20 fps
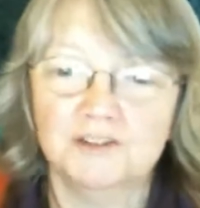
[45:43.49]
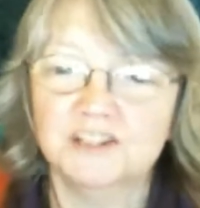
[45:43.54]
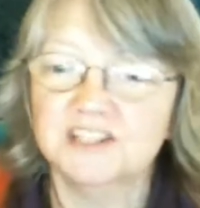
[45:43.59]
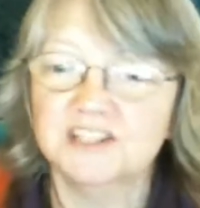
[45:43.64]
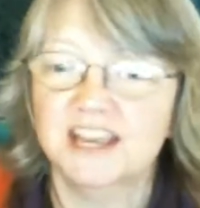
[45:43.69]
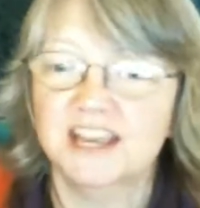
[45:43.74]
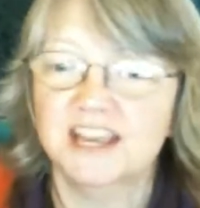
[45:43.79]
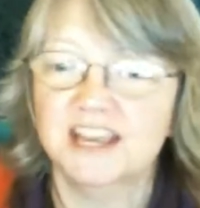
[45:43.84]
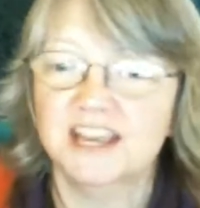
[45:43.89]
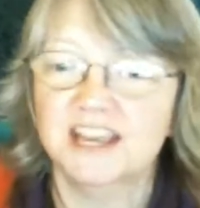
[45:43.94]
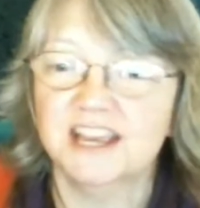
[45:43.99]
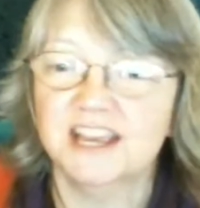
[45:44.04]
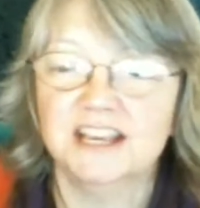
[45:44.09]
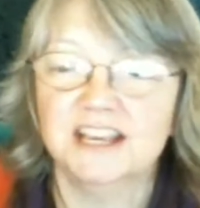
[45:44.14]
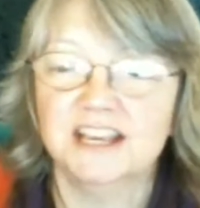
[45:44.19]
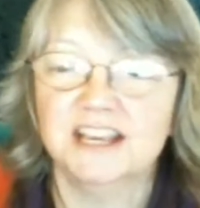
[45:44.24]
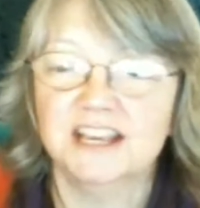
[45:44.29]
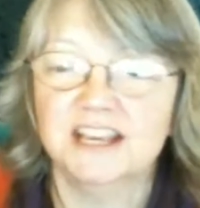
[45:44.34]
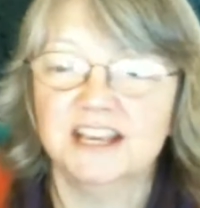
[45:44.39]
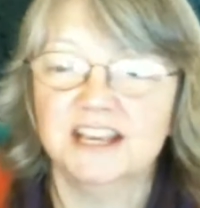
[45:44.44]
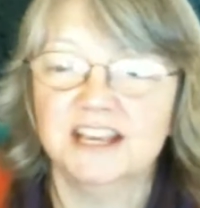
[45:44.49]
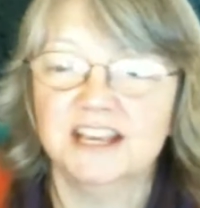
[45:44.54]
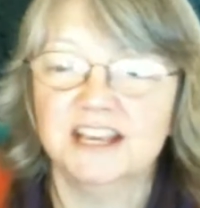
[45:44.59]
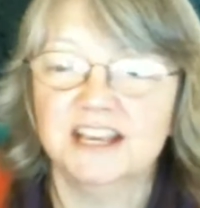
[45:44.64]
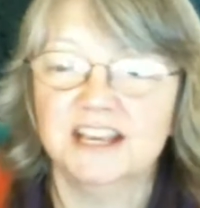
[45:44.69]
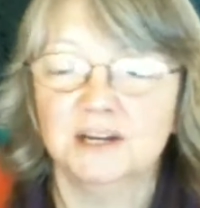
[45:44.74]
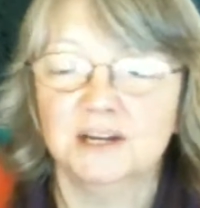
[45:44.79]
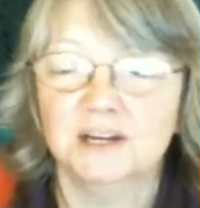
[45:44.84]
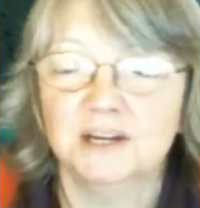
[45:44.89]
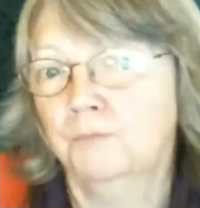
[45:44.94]

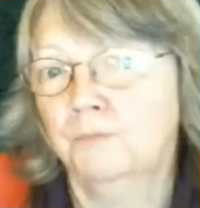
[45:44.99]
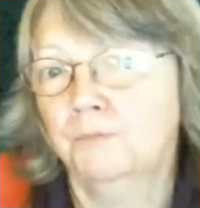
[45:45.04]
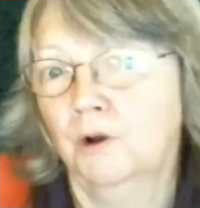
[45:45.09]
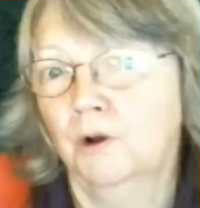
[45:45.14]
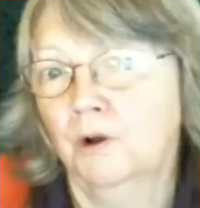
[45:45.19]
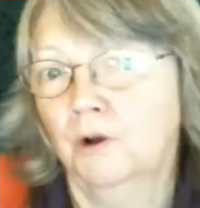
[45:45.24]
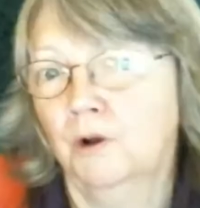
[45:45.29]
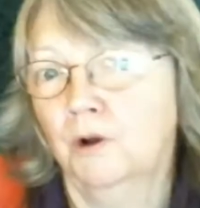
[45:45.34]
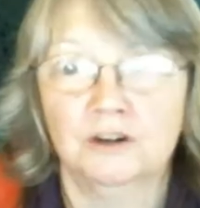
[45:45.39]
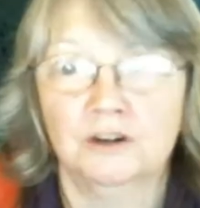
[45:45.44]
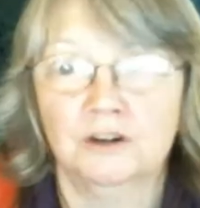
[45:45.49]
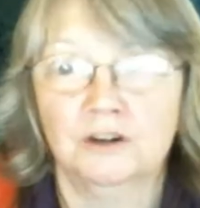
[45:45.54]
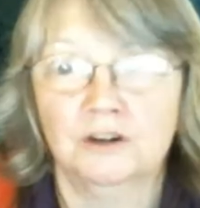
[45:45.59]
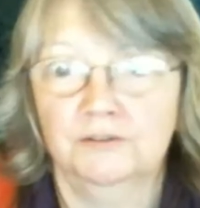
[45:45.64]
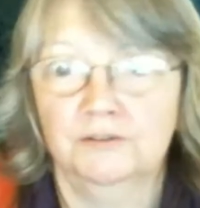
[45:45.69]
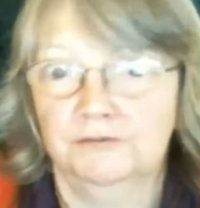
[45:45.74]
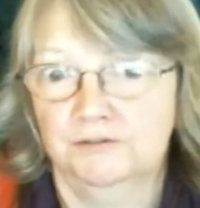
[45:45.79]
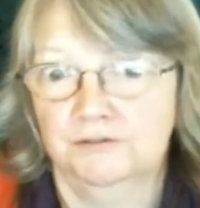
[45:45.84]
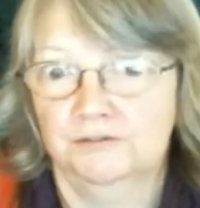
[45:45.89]
$1.50,